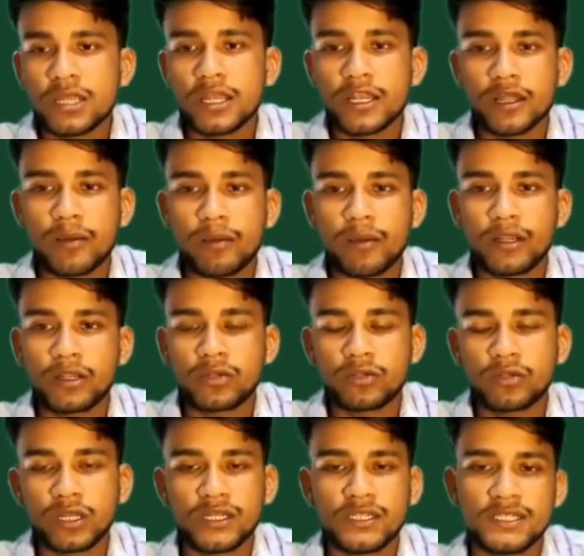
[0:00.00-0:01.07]
Number 2
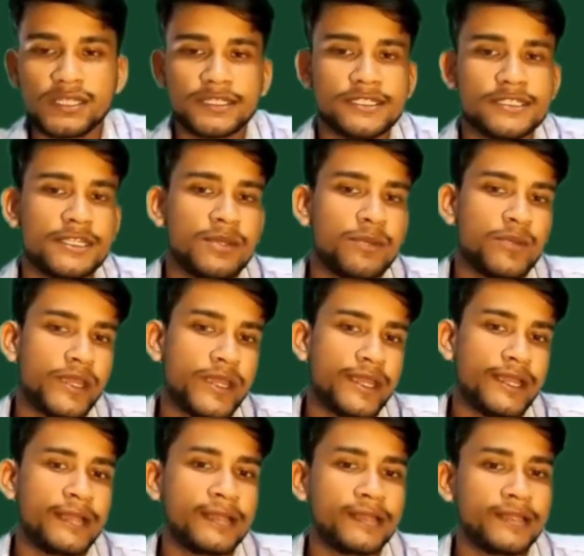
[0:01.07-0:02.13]
condition is if a
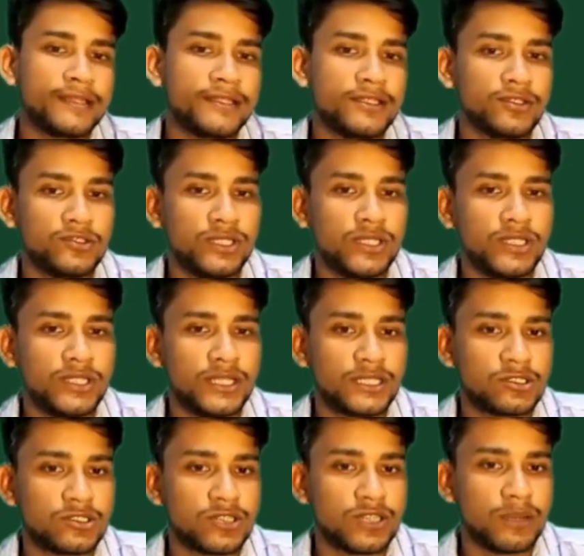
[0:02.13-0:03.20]
greater than 0, there does
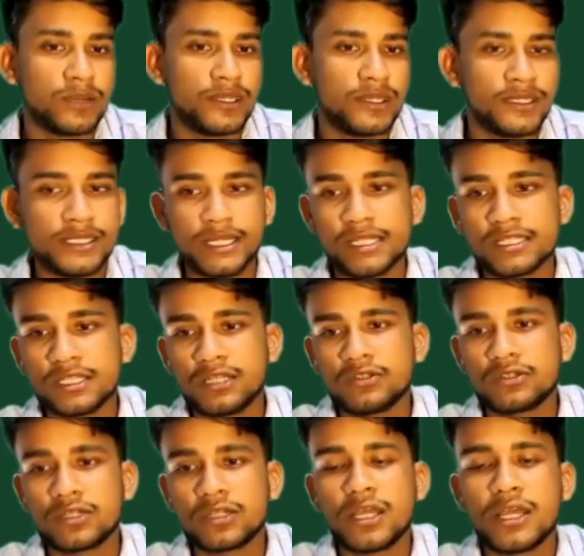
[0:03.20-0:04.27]
not have any real
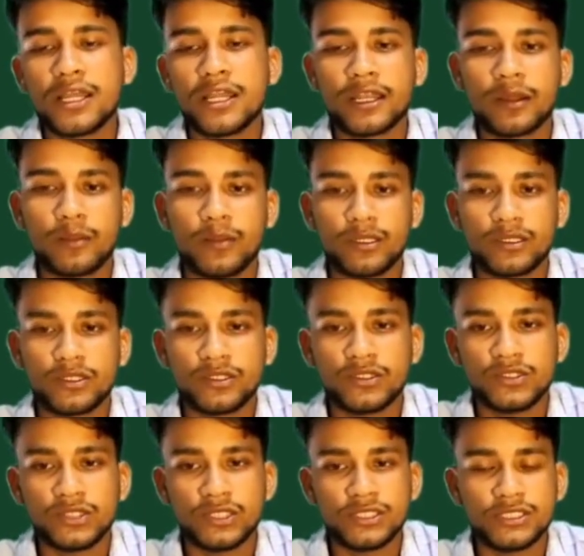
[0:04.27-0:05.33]
solution. Number 3
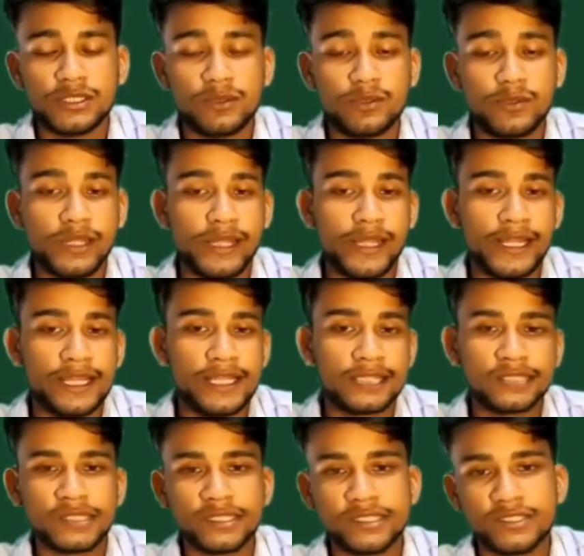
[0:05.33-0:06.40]
is if a
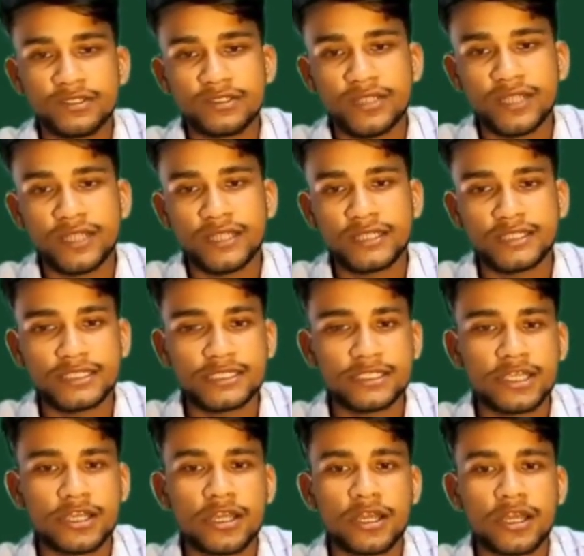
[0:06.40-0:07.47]
less than 0, there exists
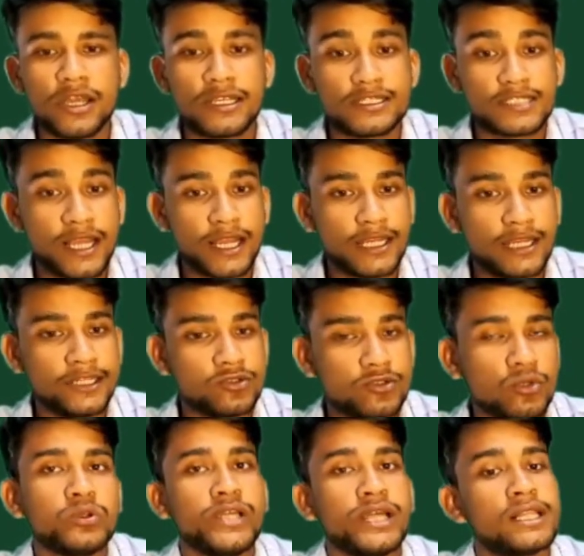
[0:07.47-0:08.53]
exactly
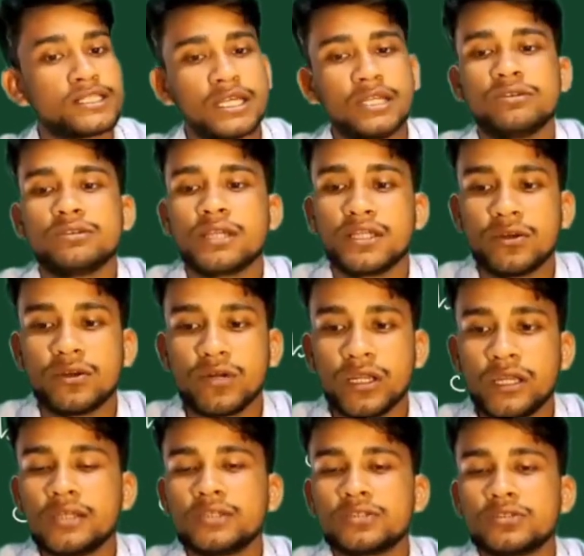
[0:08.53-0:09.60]
2 real solution. Okay,
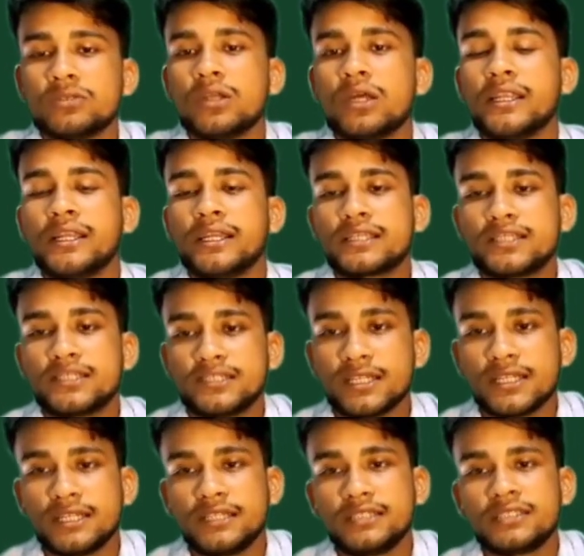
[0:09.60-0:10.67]
so the next
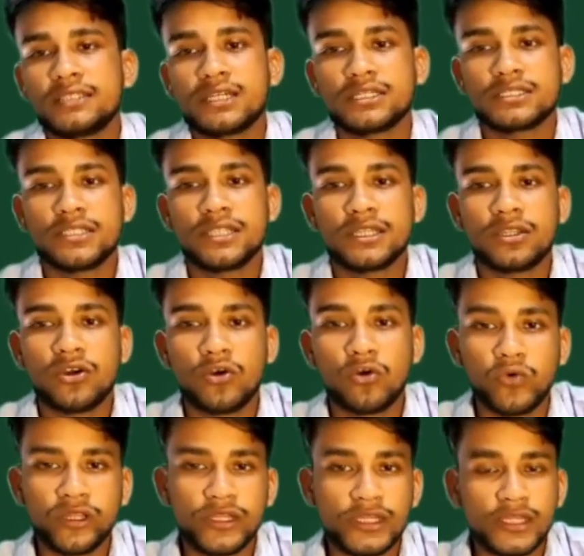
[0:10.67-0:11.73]
result is consider the
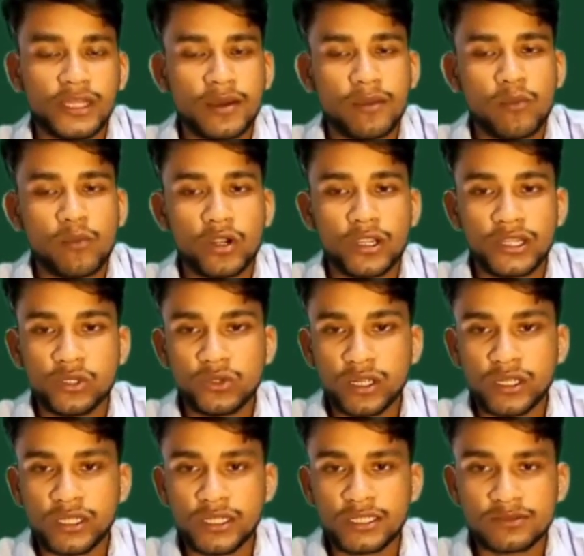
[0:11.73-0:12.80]
ODE mod dy
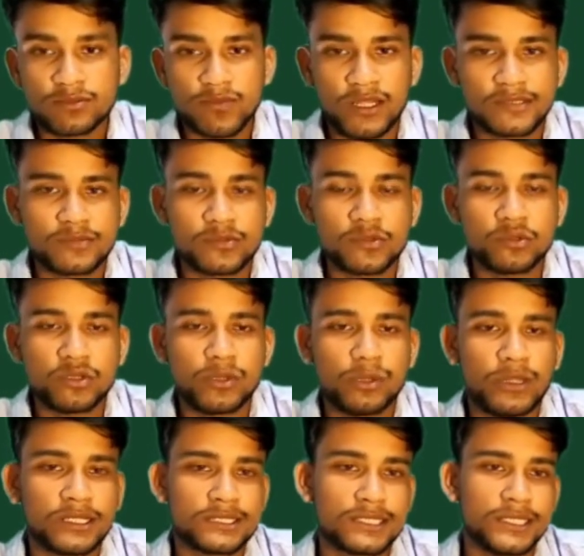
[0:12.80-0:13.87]
dx plus mod y
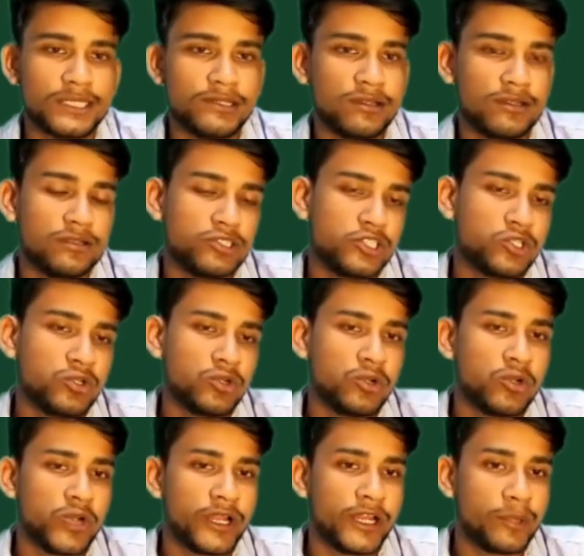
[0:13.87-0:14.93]
plus a equal to 0
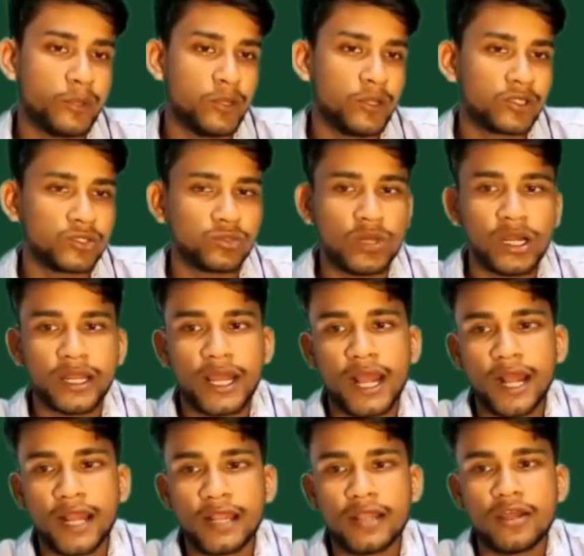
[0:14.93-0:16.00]
where a belongs to R
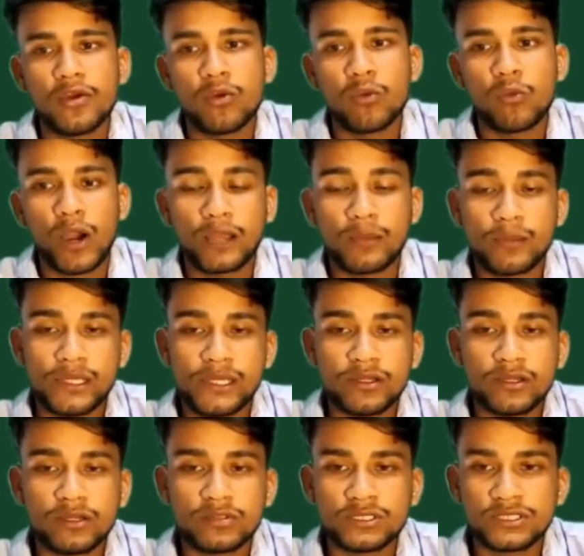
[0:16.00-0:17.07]
and yb
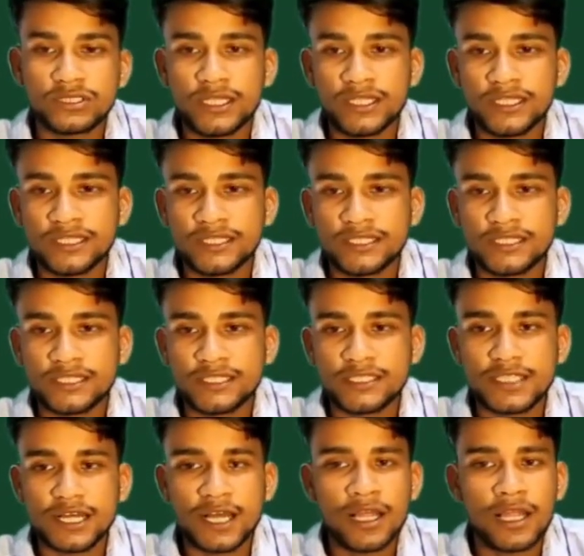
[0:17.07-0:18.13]
equal to c, that is this is
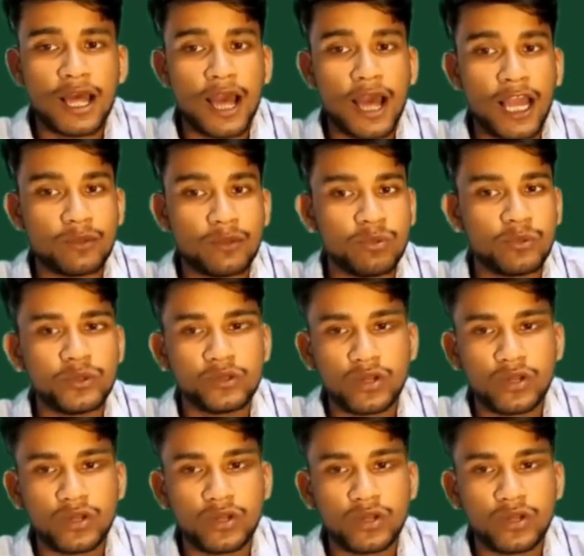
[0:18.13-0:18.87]
the IVP.